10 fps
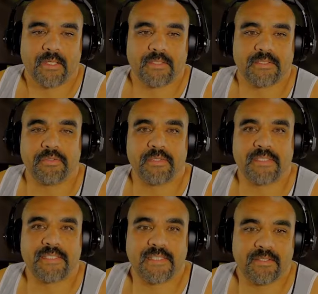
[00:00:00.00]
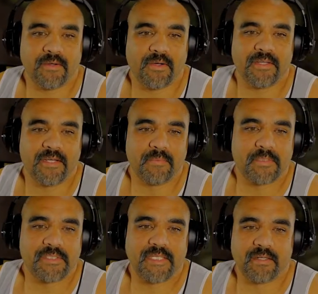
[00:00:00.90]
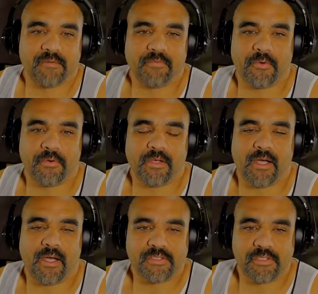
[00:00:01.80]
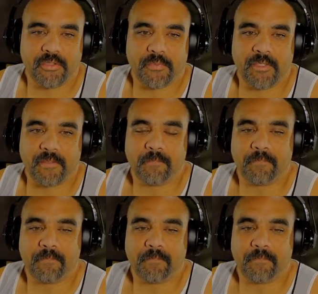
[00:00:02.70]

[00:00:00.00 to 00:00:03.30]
and so you can see all the numbers here for the October.